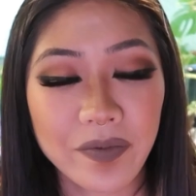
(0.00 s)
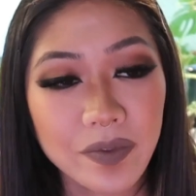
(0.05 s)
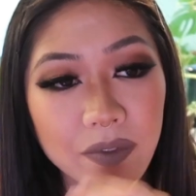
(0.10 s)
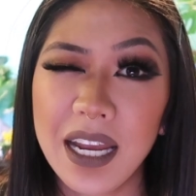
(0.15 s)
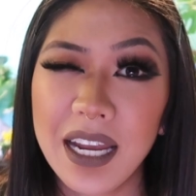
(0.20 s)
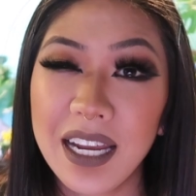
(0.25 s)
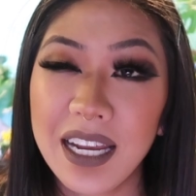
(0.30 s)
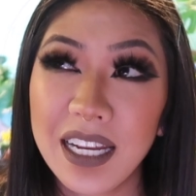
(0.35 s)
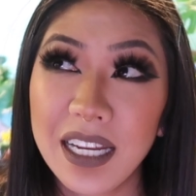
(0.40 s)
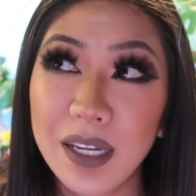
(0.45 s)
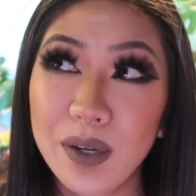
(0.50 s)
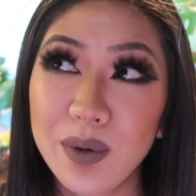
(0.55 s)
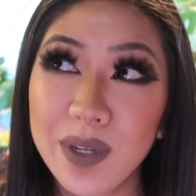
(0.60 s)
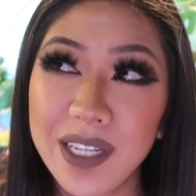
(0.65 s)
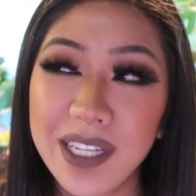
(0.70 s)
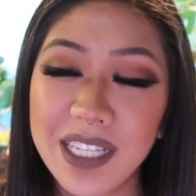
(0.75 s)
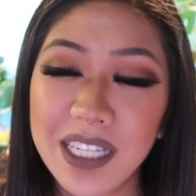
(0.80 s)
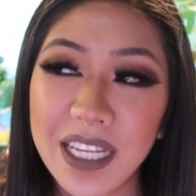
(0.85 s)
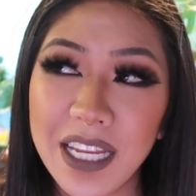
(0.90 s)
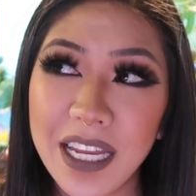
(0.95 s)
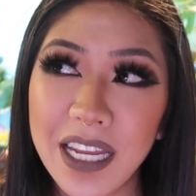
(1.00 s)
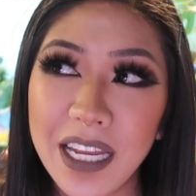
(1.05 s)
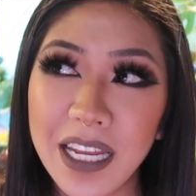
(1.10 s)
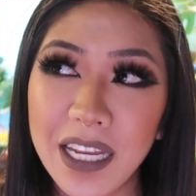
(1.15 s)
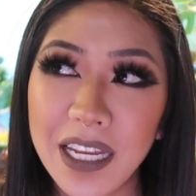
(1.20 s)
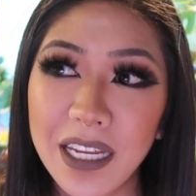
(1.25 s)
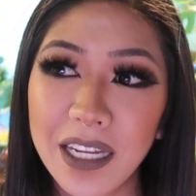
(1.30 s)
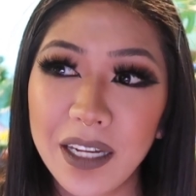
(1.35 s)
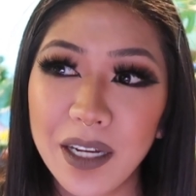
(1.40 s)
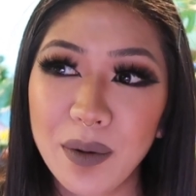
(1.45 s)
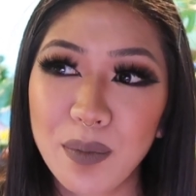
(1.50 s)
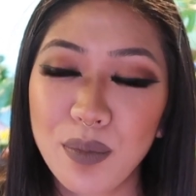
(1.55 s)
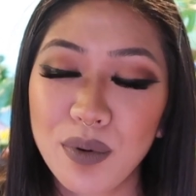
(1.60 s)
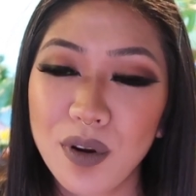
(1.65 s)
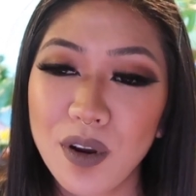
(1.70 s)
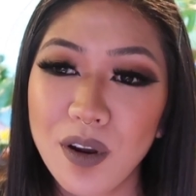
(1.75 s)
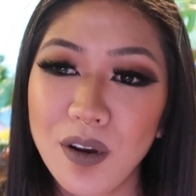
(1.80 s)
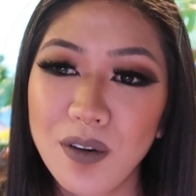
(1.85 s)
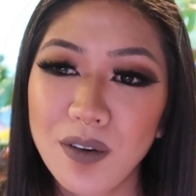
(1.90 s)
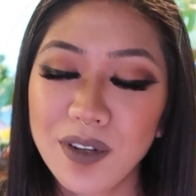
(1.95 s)
I would say a
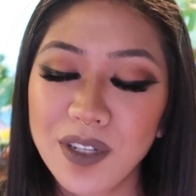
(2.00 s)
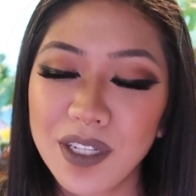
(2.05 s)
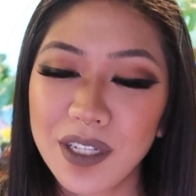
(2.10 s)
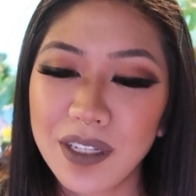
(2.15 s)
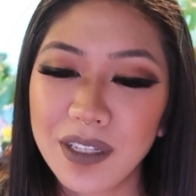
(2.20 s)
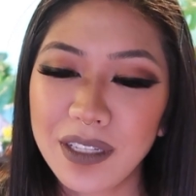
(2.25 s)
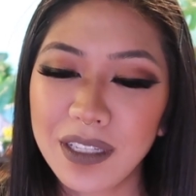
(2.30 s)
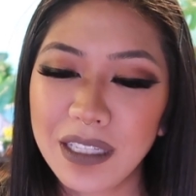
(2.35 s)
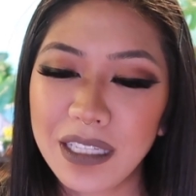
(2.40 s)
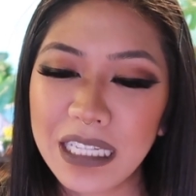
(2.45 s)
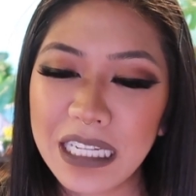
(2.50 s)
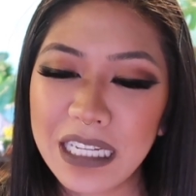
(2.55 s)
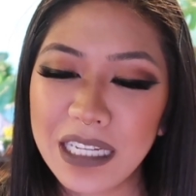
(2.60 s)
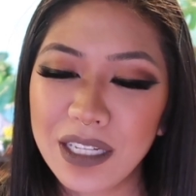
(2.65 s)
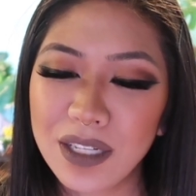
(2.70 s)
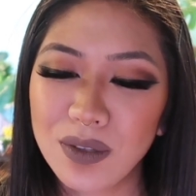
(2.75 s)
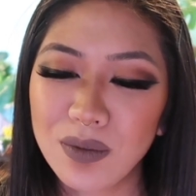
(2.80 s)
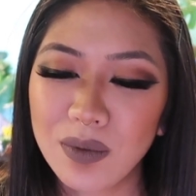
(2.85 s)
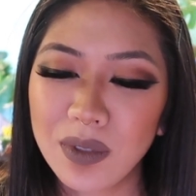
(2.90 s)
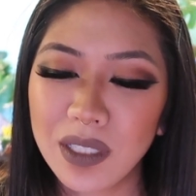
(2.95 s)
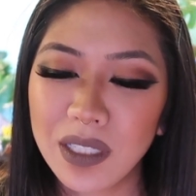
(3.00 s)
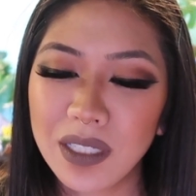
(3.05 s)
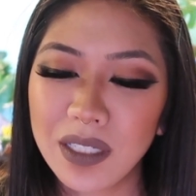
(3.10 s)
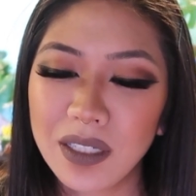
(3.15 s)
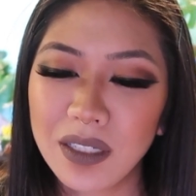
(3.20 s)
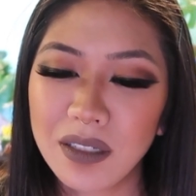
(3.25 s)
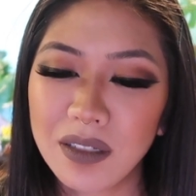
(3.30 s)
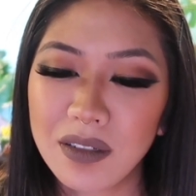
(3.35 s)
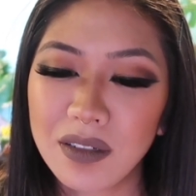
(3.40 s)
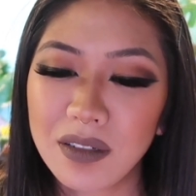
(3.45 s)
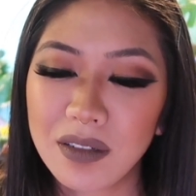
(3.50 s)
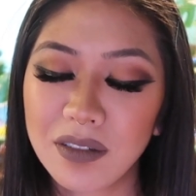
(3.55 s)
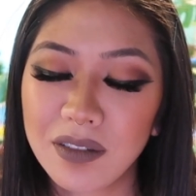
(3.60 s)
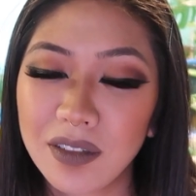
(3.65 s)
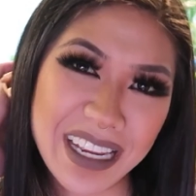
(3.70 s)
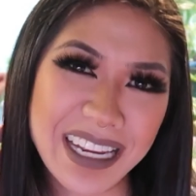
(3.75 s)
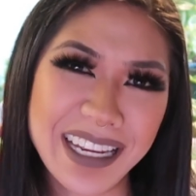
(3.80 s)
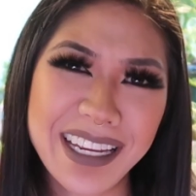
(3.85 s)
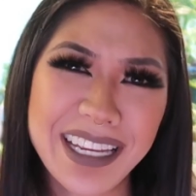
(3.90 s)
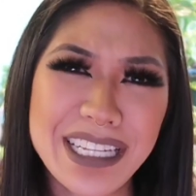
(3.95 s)
pro to these ones,
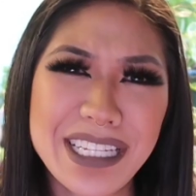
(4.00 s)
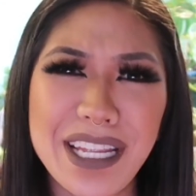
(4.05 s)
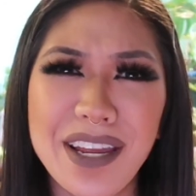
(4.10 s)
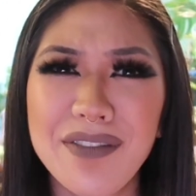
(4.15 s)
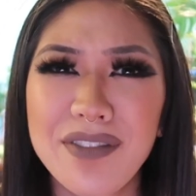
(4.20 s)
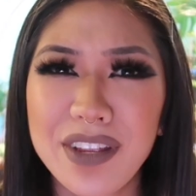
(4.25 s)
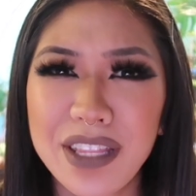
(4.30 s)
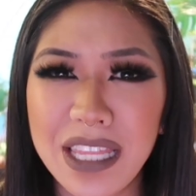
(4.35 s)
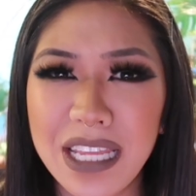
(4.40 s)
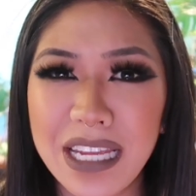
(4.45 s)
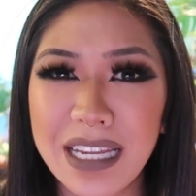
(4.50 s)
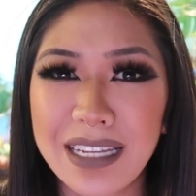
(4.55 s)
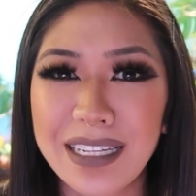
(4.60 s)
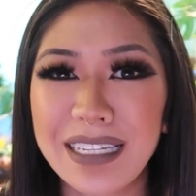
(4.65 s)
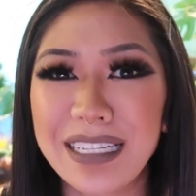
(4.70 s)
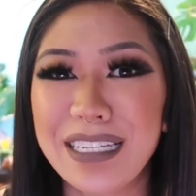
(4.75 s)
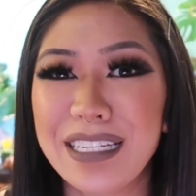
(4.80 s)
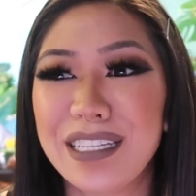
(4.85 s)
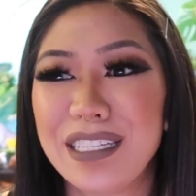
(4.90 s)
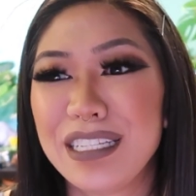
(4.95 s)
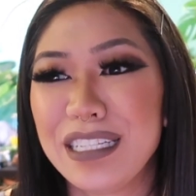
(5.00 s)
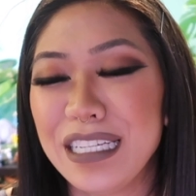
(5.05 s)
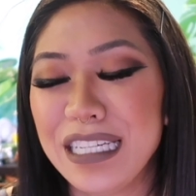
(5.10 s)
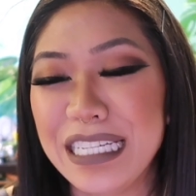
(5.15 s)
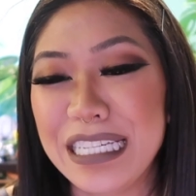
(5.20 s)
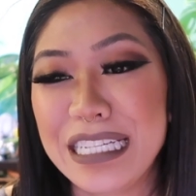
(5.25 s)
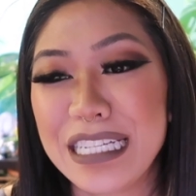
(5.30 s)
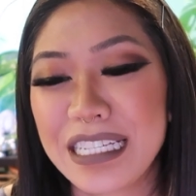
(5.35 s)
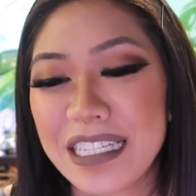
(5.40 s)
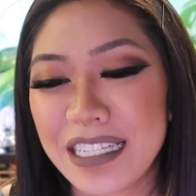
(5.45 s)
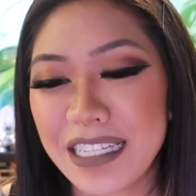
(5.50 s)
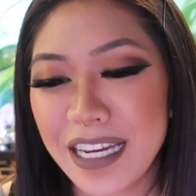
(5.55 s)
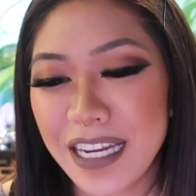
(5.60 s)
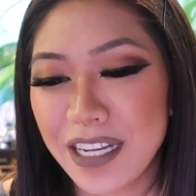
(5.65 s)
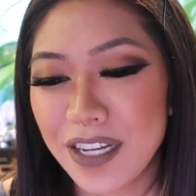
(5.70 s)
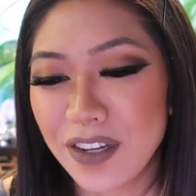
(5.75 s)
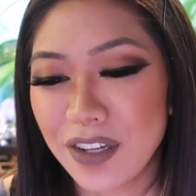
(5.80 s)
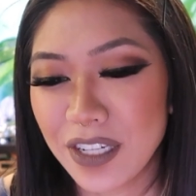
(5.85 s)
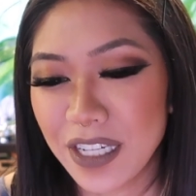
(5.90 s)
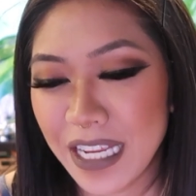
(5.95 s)
I guess everything is inside
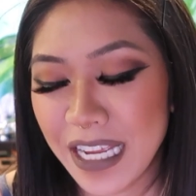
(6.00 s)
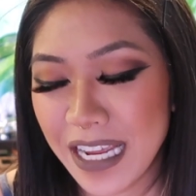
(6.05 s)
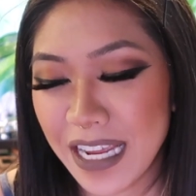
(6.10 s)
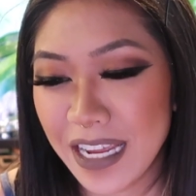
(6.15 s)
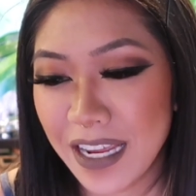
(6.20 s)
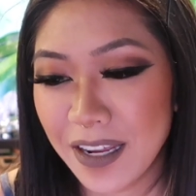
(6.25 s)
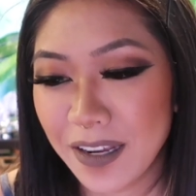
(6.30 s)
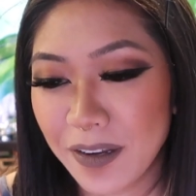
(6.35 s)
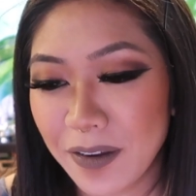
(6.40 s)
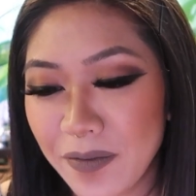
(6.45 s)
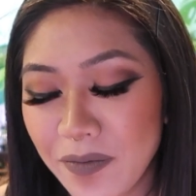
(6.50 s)
your tank.